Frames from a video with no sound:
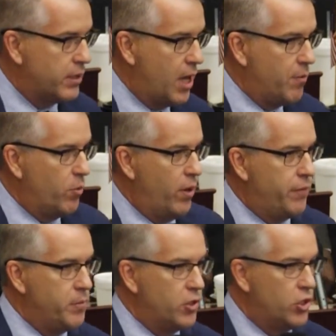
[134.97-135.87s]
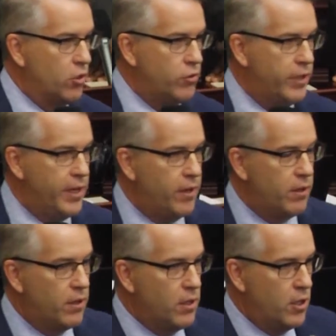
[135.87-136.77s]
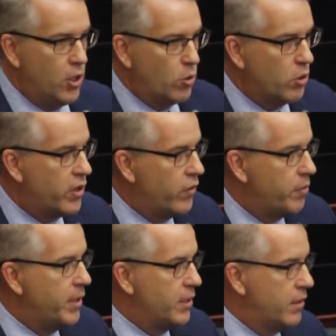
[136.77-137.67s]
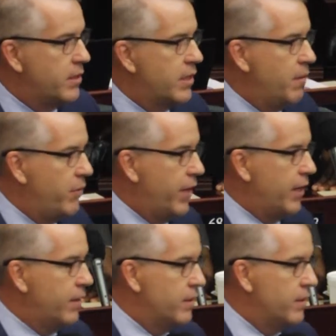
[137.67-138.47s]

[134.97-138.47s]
the time away from your children here. Local government does the same thing.